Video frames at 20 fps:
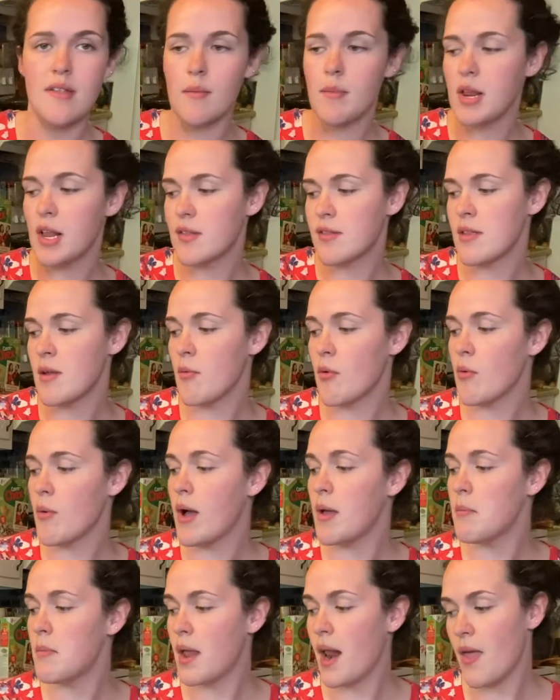I mean, it's number
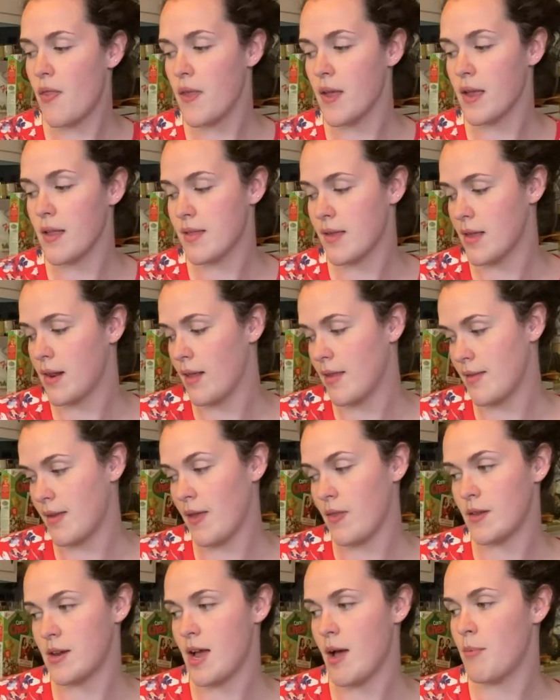one, but I think it's gonna
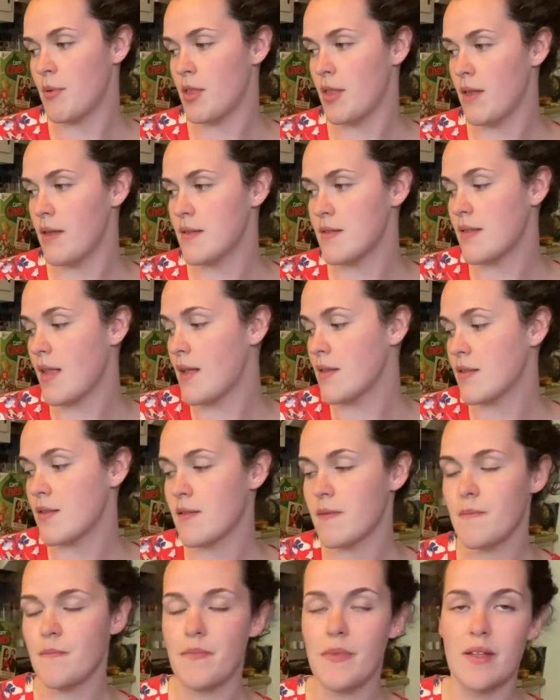stay the top of the list.
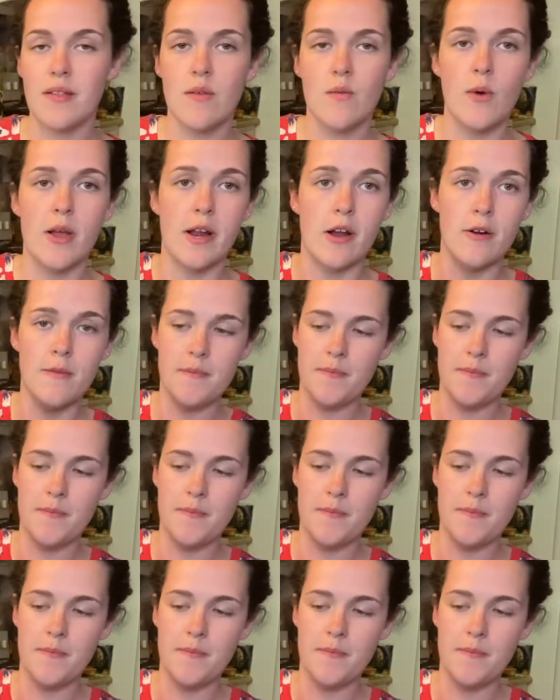That's a winner.